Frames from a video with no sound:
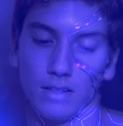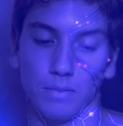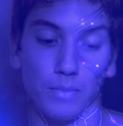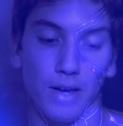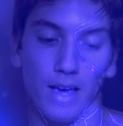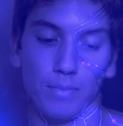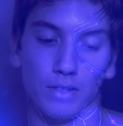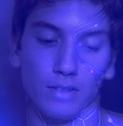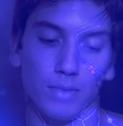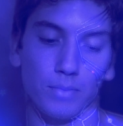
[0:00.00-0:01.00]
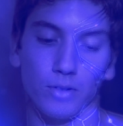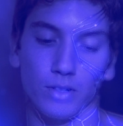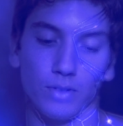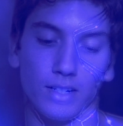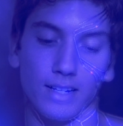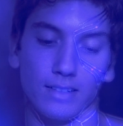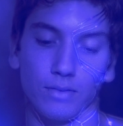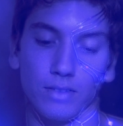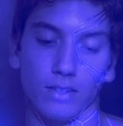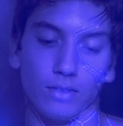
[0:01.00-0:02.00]
Some of my happiest memories were connected
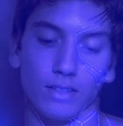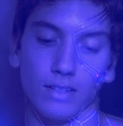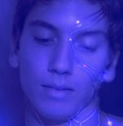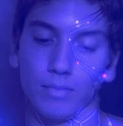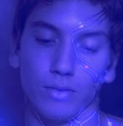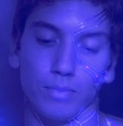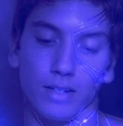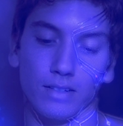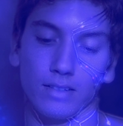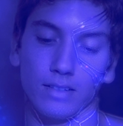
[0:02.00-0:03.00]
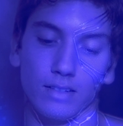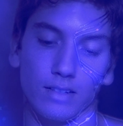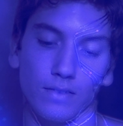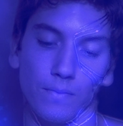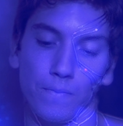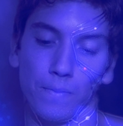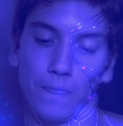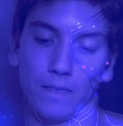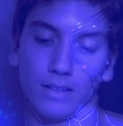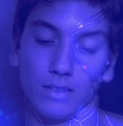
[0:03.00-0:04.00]
with those same little ponds.
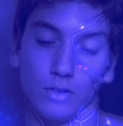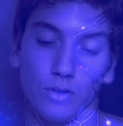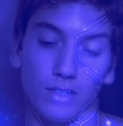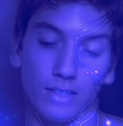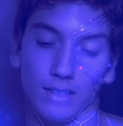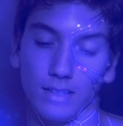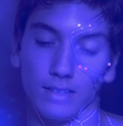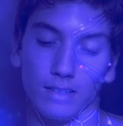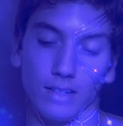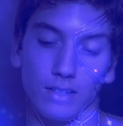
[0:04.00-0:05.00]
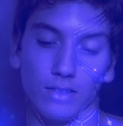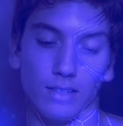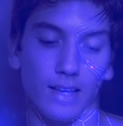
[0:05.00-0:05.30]
In scorching season, I used